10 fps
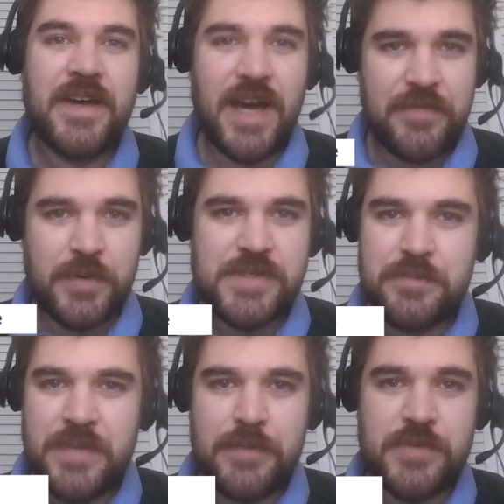Hi folks,
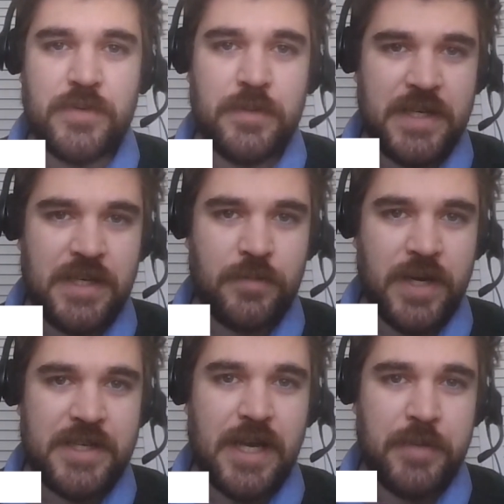my name is Will
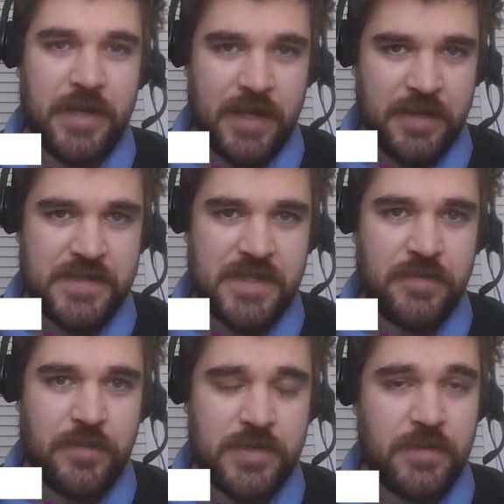McKeon-White. I'm an analyst at
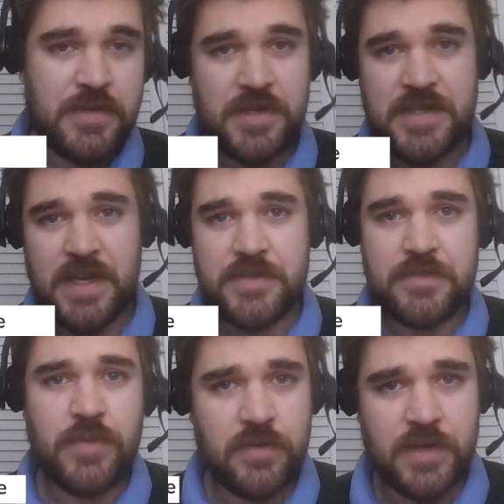Forrester Research, as
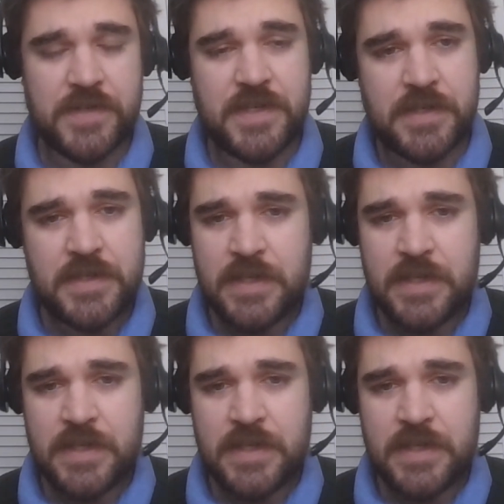Poval said.